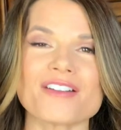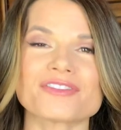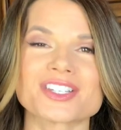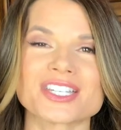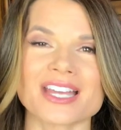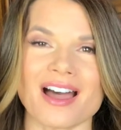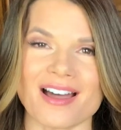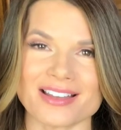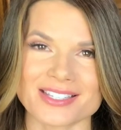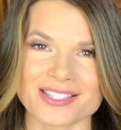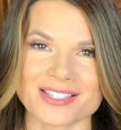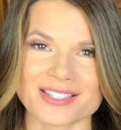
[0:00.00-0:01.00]
of
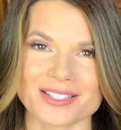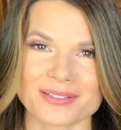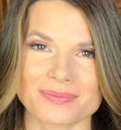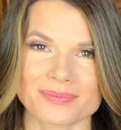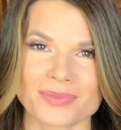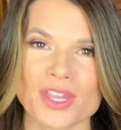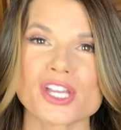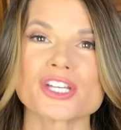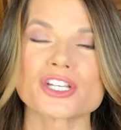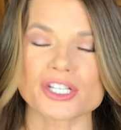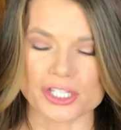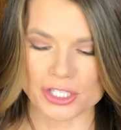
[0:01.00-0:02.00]
dust,
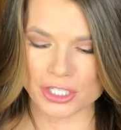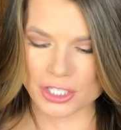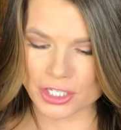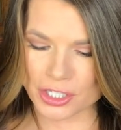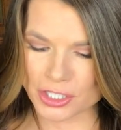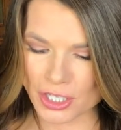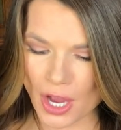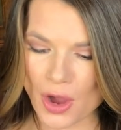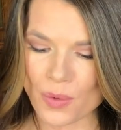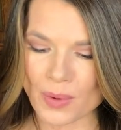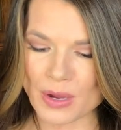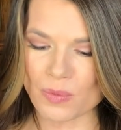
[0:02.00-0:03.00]

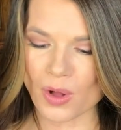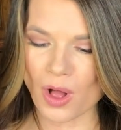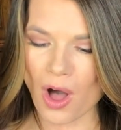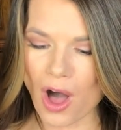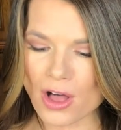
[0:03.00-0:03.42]
so we will